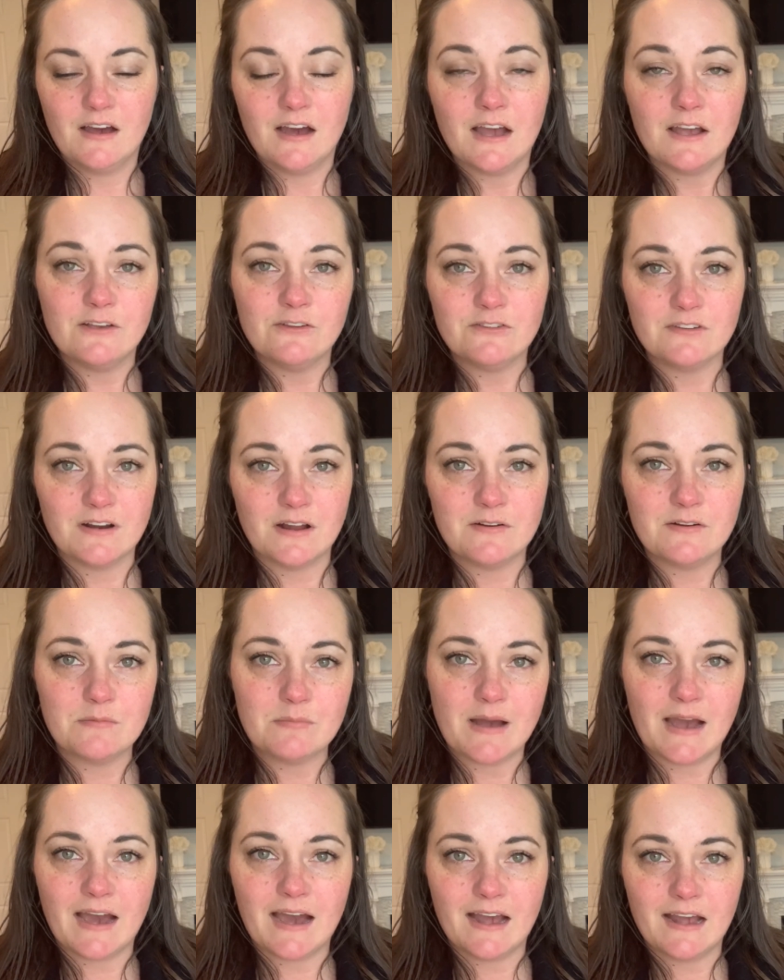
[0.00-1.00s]
I use it under
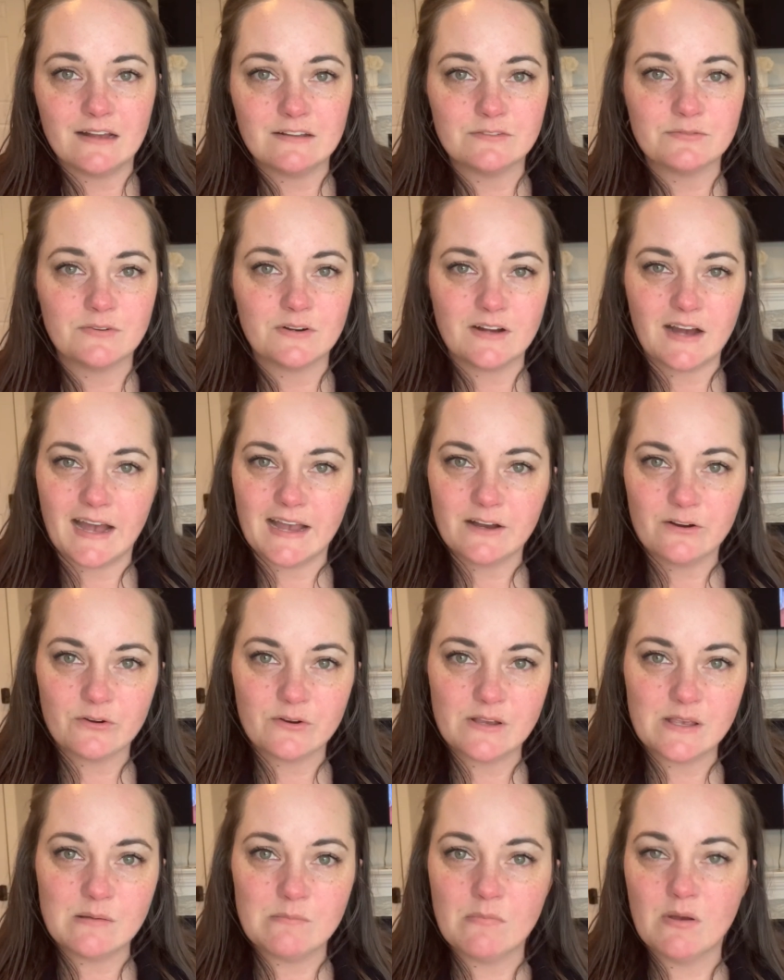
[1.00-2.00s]
my eyes for eye
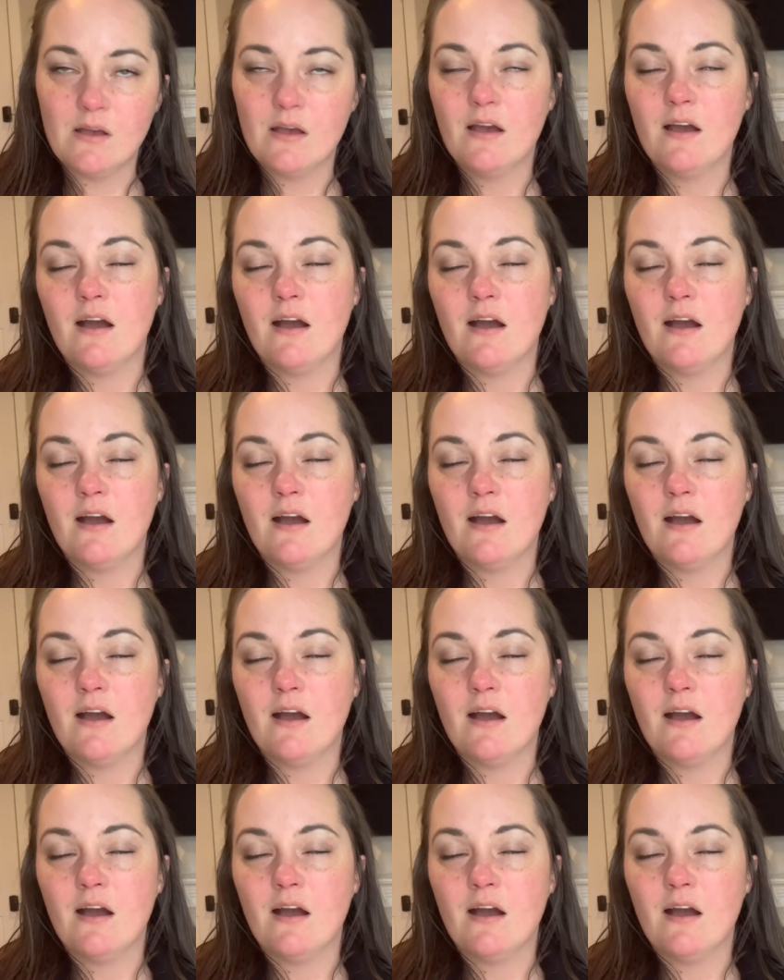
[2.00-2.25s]
cream,